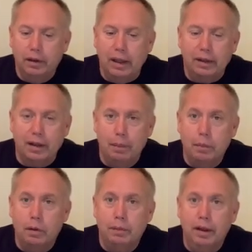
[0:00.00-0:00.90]
at that
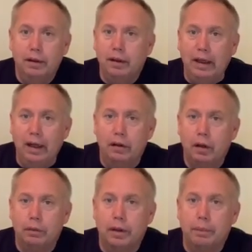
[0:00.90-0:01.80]
moment he had
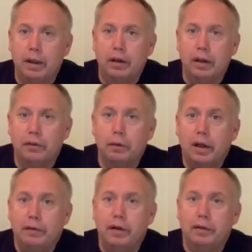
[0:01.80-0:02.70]
nowhere to bury his
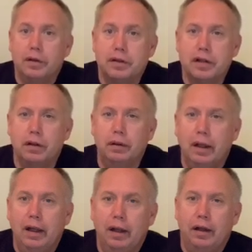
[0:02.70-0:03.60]
wife even.
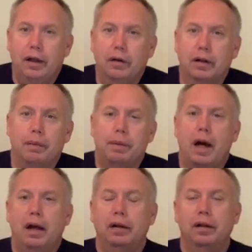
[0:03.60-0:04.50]
So,
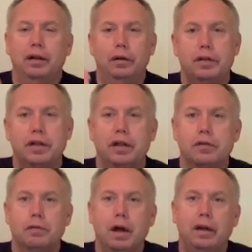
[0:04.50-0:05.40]
compile losing
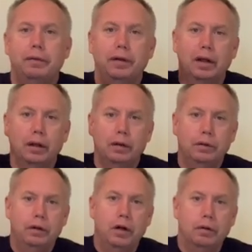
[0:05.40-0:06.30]
his wife, let
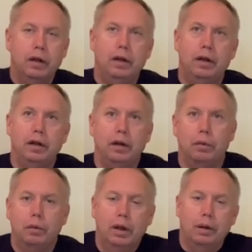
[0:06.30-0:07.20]
alone knowing,
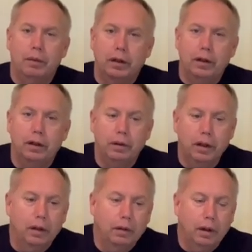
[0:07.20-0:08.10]
where am I
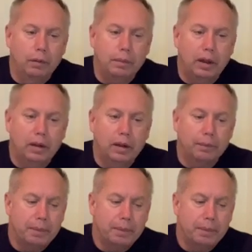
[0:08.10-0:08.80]
gonna bury her?